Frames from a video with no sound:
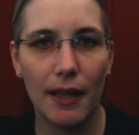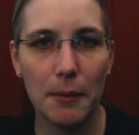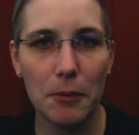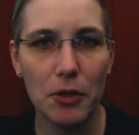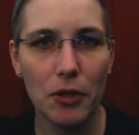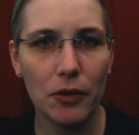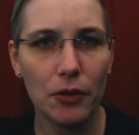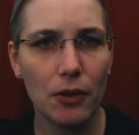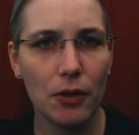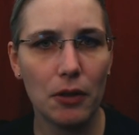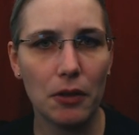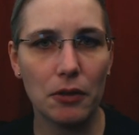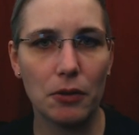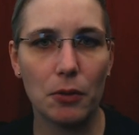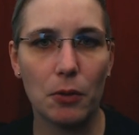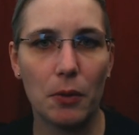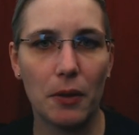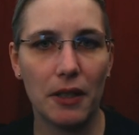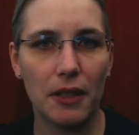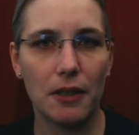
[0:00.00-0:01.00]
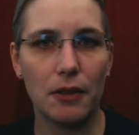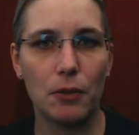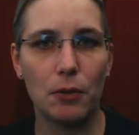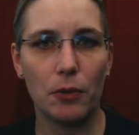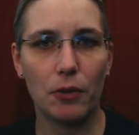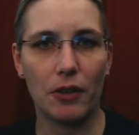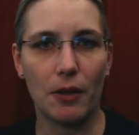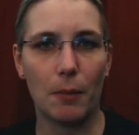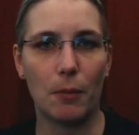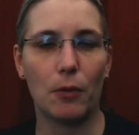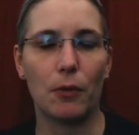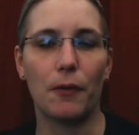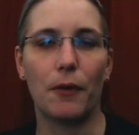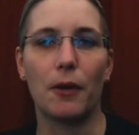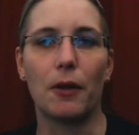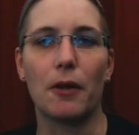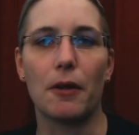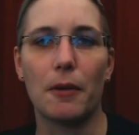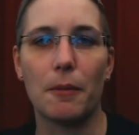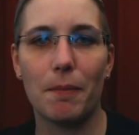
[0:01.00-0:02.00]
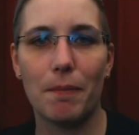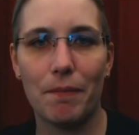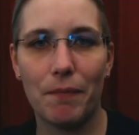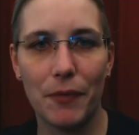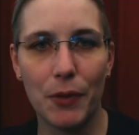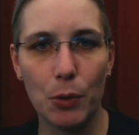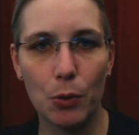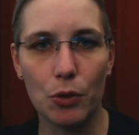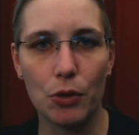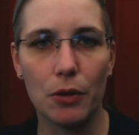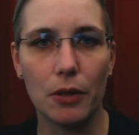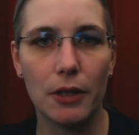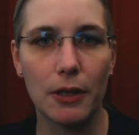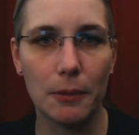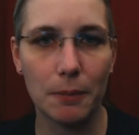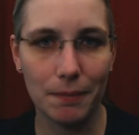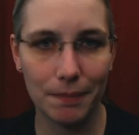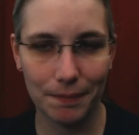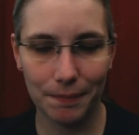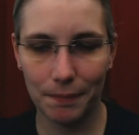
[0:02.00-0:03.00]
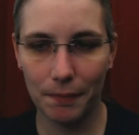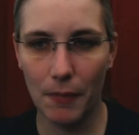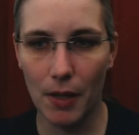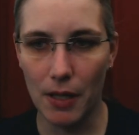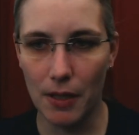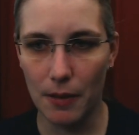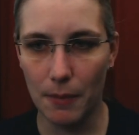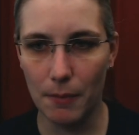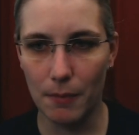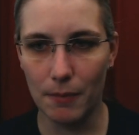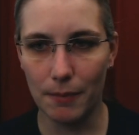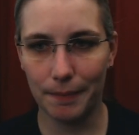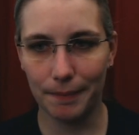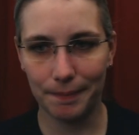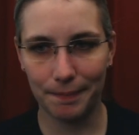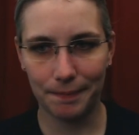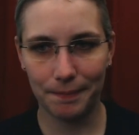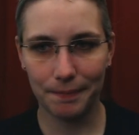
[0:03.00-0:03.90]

I'm just going to quickly do some of the usual um,